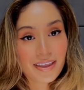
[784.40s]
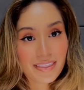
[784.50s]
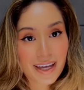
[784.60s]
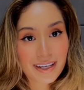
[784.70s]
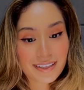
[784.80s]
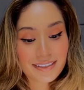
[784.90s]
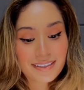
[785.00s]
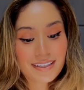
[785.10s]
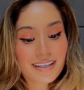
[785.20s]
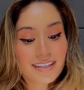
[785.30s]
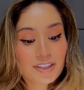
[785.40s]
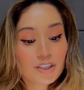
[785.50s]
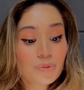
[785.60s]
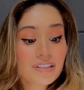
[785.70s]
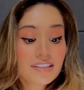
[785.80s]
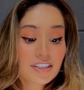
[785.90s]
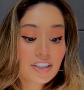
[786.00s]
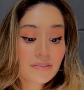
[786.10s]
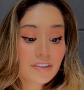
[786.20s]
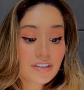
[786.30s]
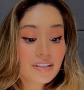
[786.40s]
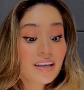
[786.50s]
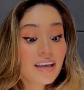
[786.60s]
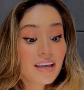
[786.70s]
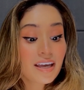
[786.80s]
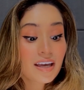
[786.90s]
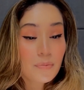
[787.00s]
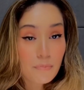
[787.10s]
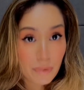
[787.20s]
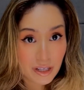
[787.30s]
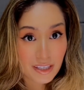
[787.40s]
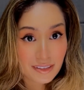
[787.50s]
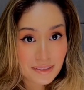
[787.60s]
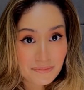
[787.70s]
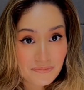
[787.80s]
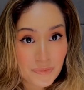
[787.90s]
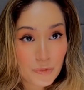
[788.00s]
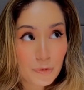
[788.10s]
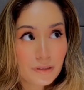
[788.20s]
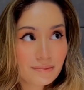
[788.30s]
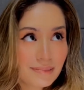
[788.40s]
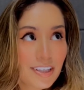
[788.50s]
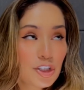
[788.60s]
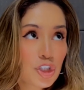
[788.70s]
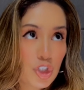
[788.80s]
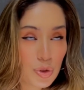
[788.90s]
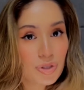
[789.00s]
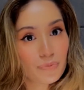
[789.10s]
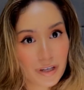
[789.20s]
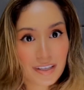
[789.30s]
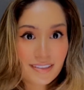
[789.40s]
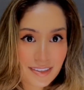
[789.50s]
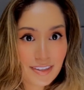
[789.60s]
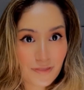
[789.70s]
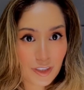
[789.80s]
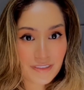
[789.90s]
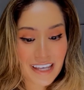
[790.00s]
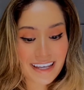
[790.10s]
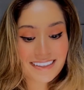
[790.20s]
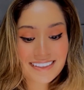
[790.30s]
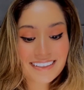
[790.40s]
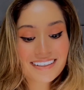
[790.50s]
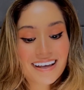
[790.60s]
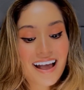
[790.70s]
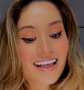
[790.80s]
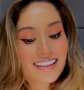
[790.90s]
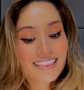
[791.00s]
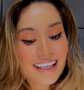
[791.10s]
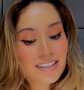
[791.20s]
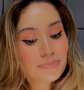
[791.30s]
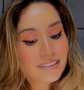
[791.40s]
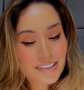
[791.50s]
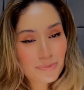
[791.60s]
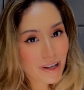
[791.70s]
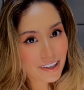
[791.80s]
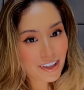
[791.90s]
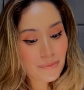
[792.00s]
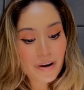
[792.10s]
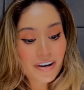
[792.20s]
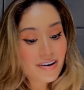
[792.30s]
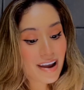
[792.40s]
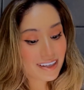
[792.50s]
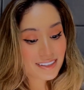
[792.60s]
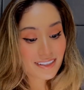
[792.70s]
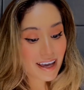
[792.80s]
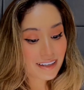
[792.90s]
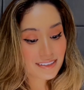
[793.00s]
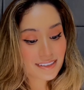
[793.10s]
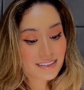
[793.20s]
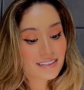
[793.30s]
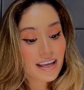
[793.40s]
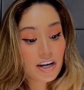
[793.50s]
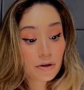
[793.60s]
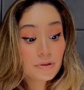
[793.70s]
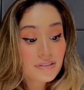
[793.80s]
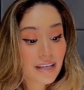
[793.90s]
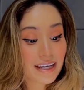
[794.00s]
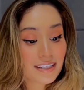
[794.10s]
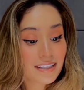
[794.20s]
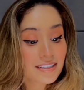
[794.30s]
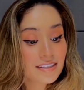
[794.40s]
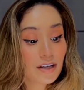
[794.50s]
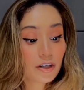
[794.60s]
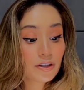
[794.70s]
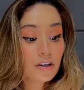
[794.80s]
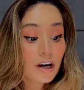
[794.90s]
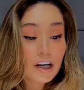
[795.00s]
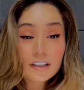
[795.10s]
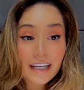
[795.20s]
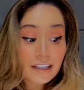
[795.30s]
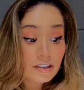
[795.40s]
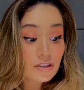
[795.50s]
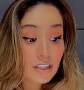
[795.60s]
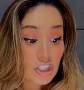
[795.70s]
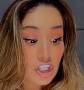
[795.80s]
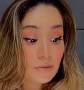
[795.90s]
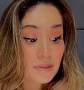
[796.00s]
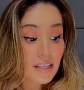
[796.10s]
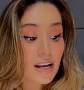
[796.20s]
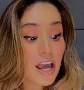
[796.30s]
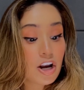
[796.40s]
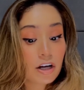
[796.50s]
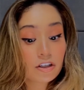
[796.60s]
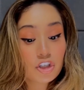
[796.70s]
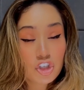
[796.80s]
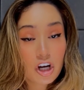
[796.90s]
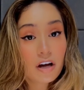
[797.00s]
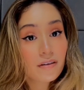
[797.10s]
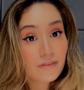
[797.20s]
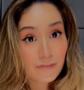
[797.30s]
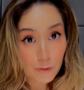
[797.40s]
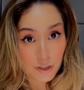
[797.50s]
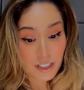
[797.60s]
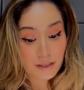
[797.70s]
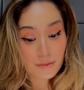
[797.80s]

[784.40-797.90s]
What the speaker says: That is, until we discovered monkeys. Well, introduced monkeys to the field of science. Let's please welcome our next guests, neuroscientists Dr. Carlisle Jacobson and Dr. John Fulton.